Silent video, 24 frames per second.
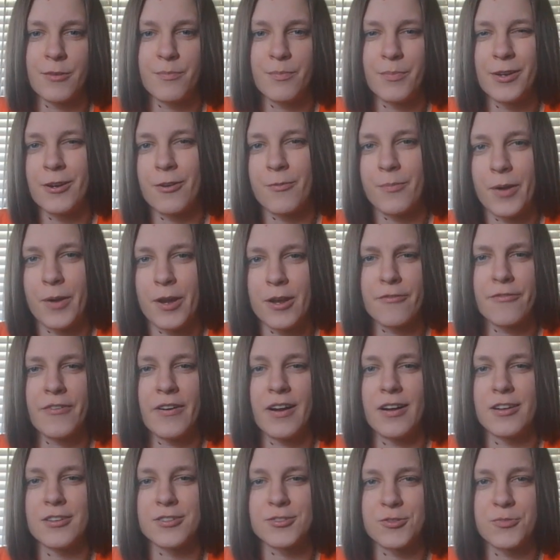bigger
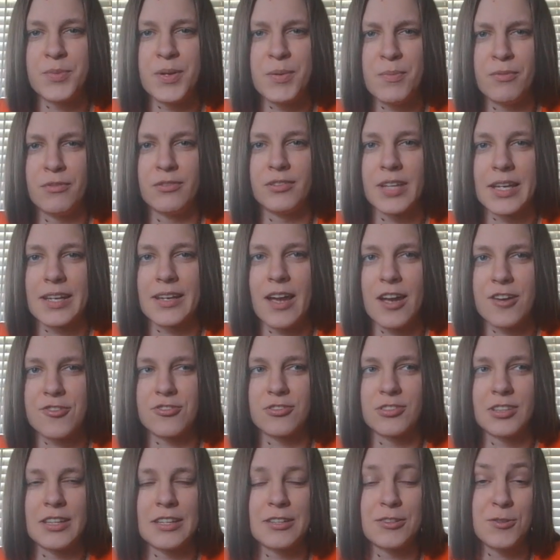pedophiles or people like
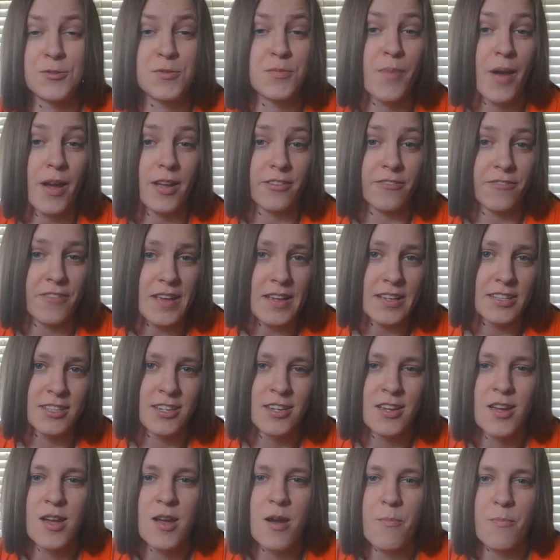actually like doing bad things
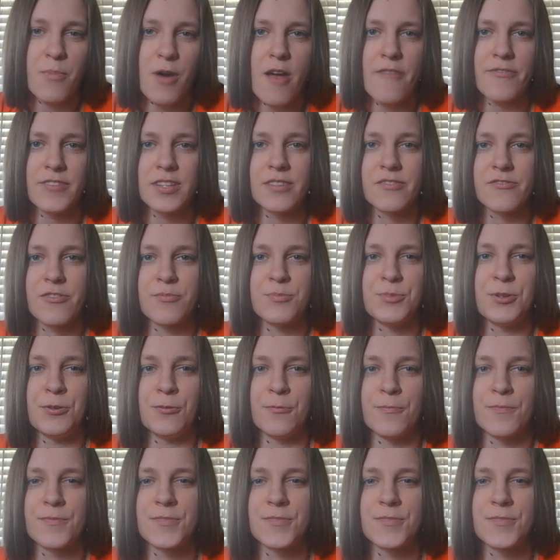profiting from you.